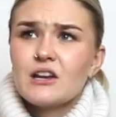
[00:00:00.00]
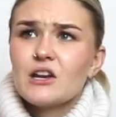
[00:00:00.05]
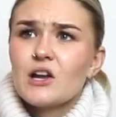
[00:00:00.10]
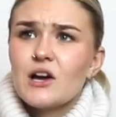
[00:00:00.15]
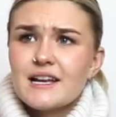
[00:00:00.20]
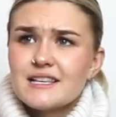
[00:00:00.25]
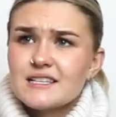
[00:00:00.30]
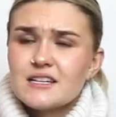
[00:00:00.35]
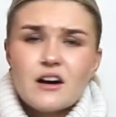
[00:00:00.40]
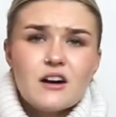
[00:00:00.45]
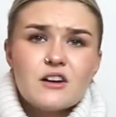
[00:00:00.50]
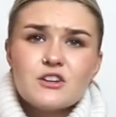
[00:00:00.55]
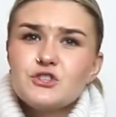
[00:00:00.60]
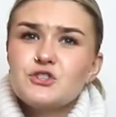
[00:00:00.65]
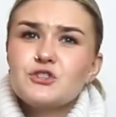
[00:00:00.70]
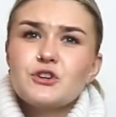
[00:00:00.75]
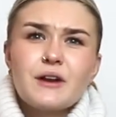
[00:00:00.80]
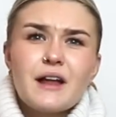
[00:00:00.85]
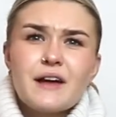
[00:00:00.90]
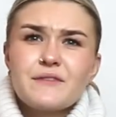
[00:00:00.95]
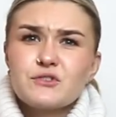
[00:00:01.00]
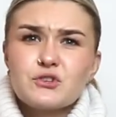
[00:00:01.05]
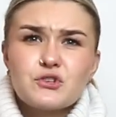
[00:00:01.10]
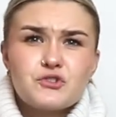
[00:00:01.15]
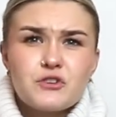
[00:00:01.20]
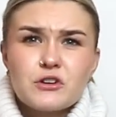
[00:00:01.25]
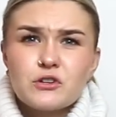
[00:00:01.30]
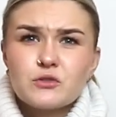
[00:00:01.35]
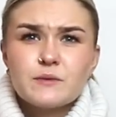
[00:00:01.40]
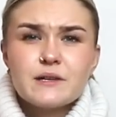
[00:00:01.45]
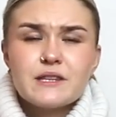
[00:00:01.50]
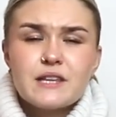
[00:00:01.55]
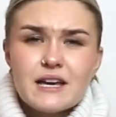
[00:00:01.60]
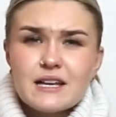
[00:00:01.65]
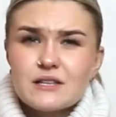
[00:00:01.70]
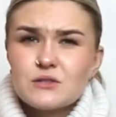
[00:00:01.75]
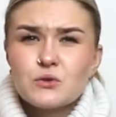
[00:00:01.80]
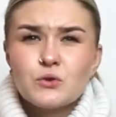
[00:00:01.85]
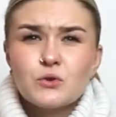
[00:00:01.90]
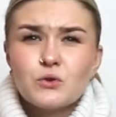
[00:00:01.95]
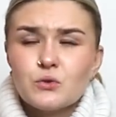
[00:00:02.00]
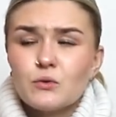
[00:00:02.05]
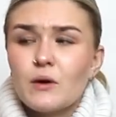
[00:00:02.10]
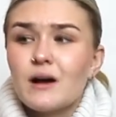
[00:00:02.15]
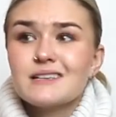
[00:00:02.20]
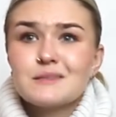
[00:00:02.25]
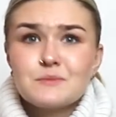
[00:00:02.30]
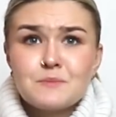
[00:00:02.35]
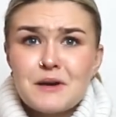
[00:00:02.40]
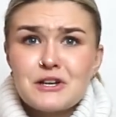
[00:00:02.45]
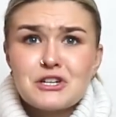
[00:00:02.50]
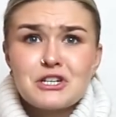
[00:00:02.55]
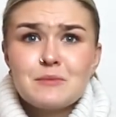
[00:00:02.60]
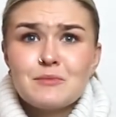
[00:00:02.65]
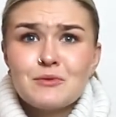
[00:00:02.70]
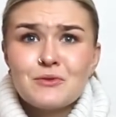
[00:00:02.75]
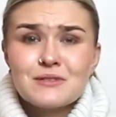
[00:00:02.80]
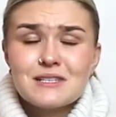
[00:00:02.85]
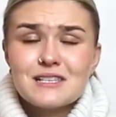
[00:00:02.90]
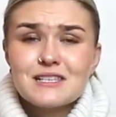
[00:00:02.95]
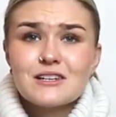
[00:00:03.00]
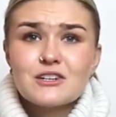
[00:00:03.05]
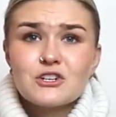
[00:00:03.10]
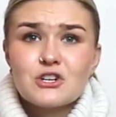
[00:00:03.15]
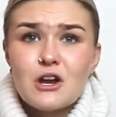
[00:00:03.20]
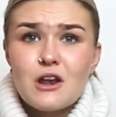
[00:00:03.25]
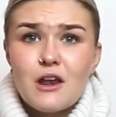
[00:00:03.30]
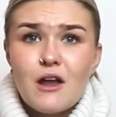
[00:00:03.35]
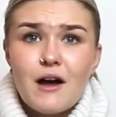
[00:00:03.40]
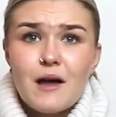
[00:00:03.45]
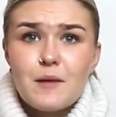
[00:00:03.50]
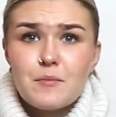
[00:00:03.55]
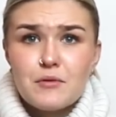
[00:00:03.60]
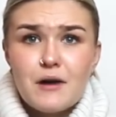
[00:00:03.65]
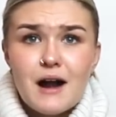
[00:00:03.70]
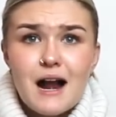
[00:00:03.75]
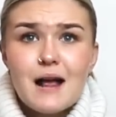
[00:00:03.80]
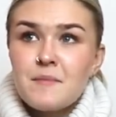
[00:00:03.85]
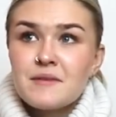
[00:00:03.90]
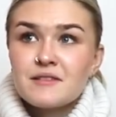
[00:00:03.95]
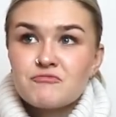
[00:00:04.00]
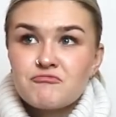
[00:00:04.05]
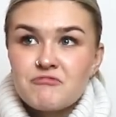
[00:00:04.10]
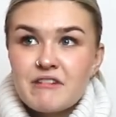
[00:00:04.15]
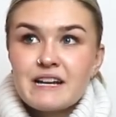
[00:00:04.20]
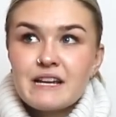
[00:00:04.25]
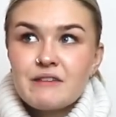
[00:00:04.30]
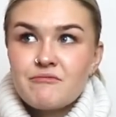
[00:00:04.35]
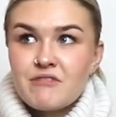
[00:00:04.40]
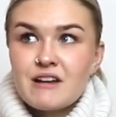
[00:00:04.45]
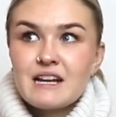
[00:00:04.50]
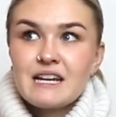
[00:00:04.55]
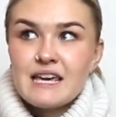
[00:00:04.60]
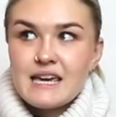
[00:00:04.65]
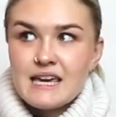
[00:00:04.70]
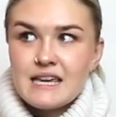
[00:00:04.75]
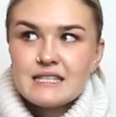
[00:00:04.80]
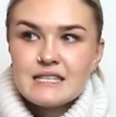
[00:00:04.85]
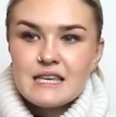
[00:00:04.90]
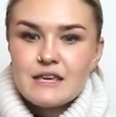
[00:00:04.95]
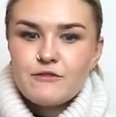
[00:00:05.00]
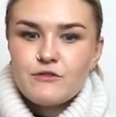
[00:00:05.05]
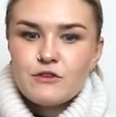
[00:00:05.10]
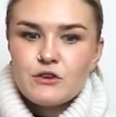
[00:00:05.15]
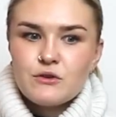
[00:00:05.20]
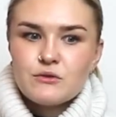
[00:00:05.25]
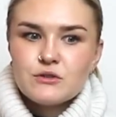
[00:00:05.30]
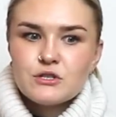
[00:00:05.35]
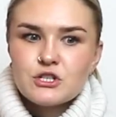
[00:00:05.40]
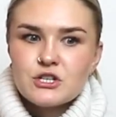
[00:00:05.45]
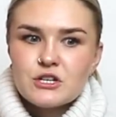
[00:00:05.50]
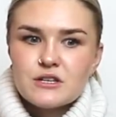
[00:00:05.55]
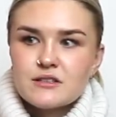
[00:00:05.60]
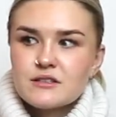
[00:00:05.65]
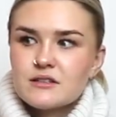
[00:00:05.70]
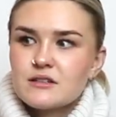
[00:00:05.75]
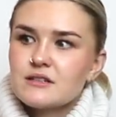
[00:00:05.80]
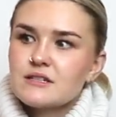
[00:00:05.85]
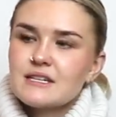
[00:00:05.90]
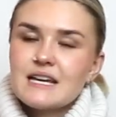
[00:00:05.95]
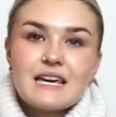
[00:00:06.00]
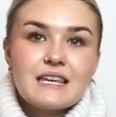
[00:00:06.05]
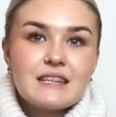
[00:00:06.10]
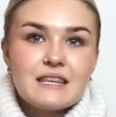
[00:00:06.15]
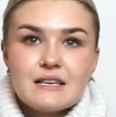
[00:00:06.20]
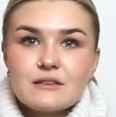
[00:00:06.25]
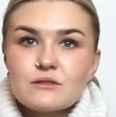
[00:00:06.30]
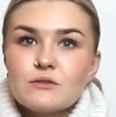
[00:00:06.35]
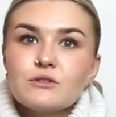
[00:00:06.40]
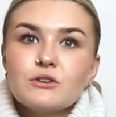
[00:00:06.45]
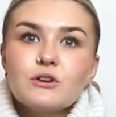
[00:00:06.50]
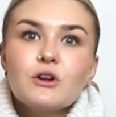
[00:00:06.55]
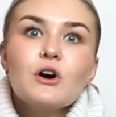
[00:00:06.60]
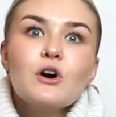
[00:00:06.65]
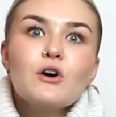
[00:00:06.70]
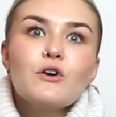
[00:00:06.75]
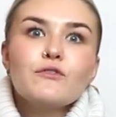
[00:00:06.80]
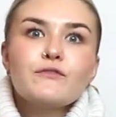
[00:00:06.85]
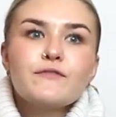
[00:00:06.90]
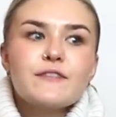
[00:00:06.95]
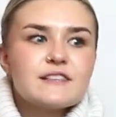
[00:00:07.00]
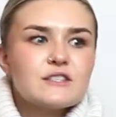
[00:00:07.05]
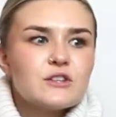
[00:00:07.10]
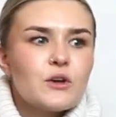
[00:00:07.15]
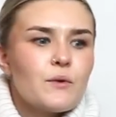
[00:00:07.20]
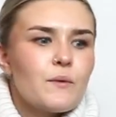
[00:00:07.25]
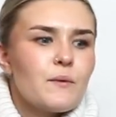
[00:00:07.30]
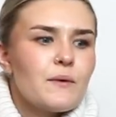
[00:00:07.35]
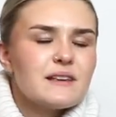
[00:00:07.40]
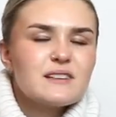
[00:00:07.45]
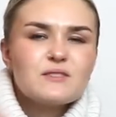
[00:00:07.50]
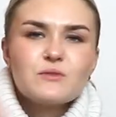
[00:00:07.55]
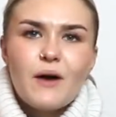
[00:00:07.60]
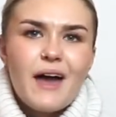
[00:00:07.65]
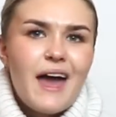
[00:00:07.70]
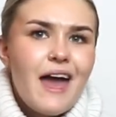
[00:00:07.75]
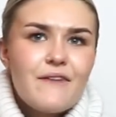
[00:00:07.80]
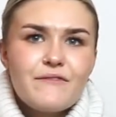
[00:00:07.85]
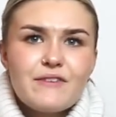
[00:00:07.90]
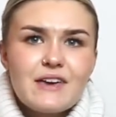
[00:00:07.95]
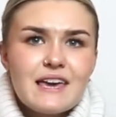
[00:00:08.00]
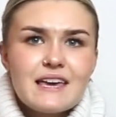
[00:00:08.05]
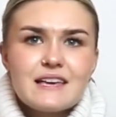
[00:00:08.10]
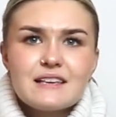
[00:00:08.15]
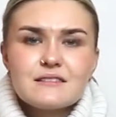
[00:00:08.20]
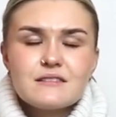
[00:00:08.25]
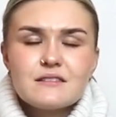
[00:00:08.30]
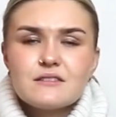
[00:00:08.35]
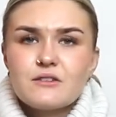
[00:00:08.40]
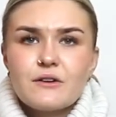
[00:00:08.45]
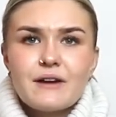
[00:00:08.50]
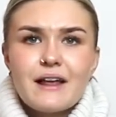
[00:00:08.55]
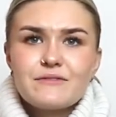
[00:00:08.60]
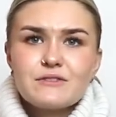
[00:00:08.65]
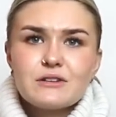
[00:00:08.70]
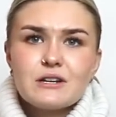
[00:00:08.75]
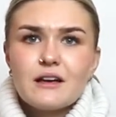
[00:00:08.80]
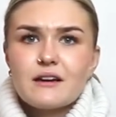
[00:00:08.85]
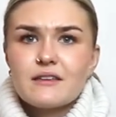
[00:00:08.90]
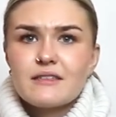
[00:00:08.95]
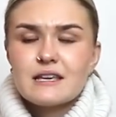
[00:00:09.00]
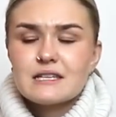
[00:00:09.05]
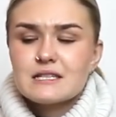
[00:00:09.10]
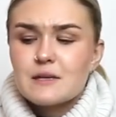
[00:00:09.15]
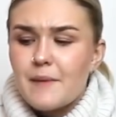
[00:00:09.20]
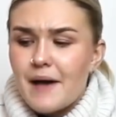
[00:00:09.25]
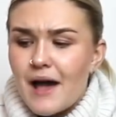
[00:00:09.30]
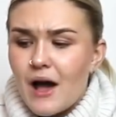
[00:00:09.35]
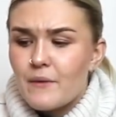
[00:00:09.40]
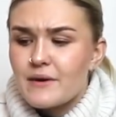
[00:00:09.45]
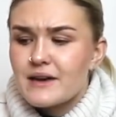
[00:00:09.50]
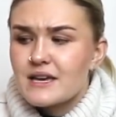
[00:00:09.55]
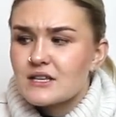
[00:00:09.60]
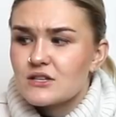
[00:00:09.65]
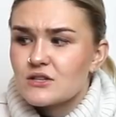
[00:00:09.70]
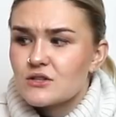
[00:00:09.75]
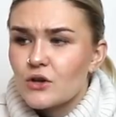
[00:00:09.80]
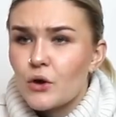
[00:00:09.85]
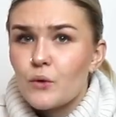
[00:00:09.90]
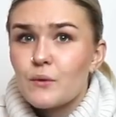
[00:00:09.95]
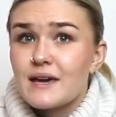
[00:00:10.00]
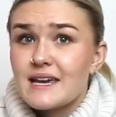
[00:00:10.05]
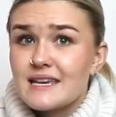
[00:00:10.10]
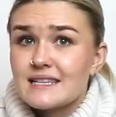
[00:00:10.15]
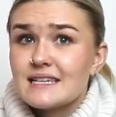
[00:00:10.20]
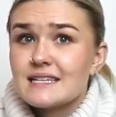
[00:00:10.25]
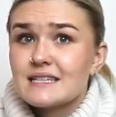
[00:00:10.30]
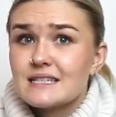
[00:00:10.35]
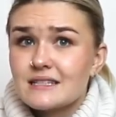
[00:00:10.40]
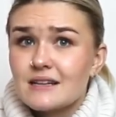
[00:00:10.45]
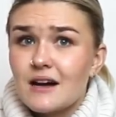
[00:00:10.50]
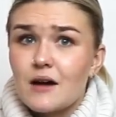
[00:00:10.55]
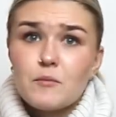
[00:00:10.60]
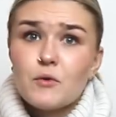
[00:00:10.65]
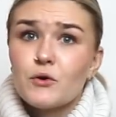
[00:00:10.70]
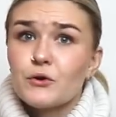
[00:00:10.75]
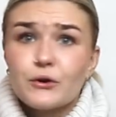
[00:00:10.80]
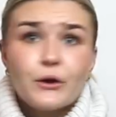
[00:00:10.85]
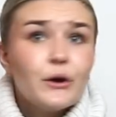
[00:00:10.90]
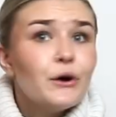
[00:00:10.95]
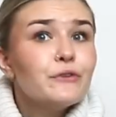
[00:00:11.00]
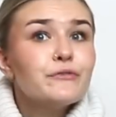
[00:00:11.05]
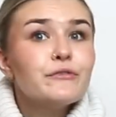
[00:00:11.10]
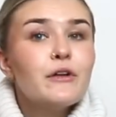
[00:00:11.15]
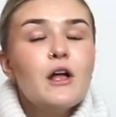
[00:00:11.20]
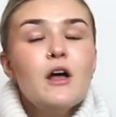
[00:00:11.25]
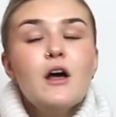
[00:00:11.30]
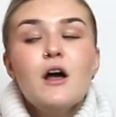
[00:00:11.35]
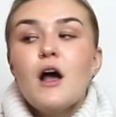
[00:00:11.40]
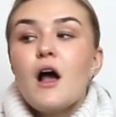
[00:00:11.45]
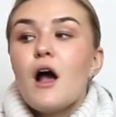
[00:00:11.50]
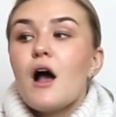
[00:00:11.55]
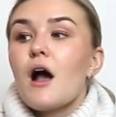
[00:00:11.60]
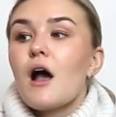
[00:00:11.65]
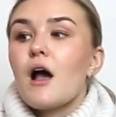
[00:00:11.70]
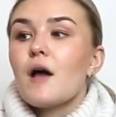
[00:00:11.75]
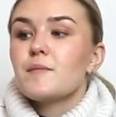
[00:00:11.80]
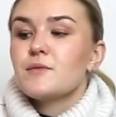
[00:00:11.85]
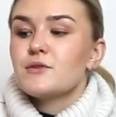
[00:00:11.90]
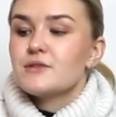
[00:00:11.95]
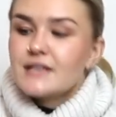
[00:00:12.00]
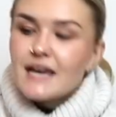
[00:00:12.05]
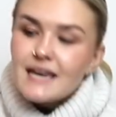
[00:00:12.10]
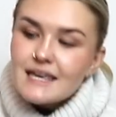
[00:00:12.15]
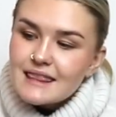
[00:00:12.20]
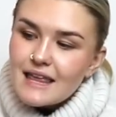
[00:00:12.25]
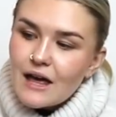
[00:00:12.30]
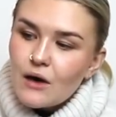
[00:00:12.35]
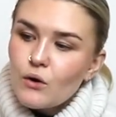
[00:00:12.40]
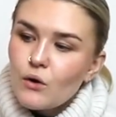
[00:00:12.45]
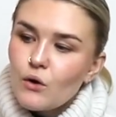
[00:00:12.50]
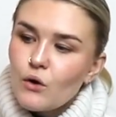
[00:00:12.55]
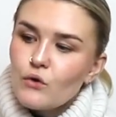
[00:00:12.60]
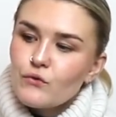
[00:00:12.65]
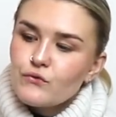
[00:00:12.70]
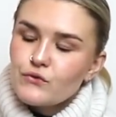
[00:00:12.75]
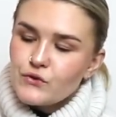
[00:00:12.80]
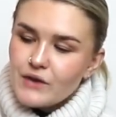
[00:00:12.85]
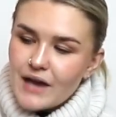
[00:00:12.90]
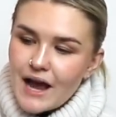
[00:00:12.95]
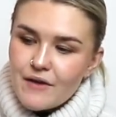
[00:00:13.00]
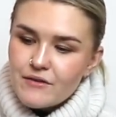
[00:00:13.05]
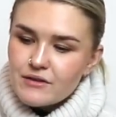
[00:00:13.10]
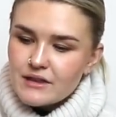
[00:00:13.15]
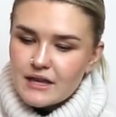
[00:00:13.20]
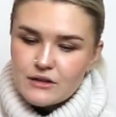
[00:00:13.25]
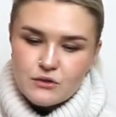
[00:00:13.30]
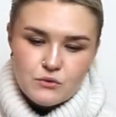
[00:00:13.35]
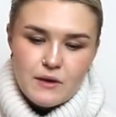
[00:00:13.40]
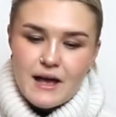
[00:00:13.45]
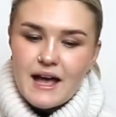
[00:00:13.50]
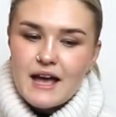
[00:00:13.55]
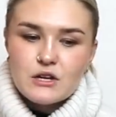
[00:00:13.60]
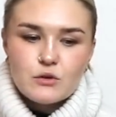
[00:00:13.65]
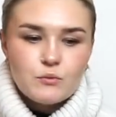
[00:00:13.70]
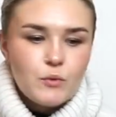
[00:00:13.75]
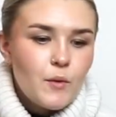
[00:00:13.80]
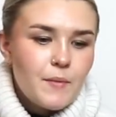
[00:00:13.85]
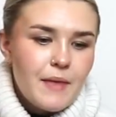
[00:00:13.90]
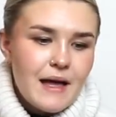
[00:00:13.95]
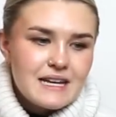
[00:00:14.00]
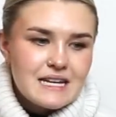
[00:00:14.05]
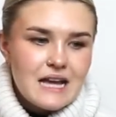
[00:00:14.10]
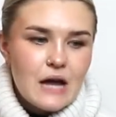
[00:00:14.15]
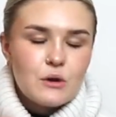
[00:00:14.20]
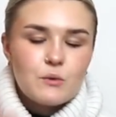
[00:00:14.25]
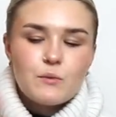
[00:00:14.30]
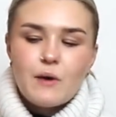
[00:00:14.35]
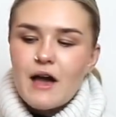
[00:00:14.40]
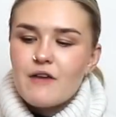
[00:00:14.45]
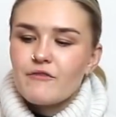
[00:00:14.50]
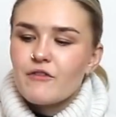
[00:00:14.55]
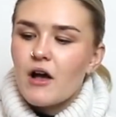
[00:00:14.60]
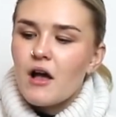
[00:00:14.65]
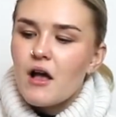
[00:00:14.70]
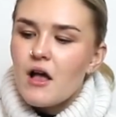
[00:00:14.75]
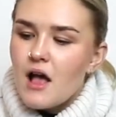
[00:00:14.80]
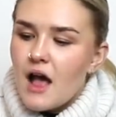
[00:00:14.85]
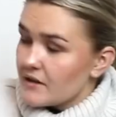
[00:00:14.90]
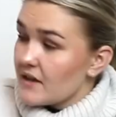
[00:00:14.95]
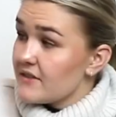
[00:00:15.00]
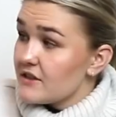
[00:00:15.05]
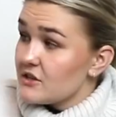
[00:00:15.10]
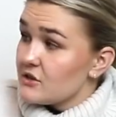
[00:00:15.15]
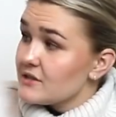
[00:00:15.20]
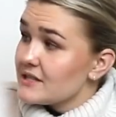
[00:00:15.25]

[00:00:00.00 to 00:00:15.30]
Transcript: light touch, you don't have to struggle with it at all, especially because it's such a light pram. It's really easy for you to just take things on and off. It's not heavy, you don't have to lug things about, it is so easy to come on and off. You take that off, you carry that in your hand or pop that down or whatever, and then you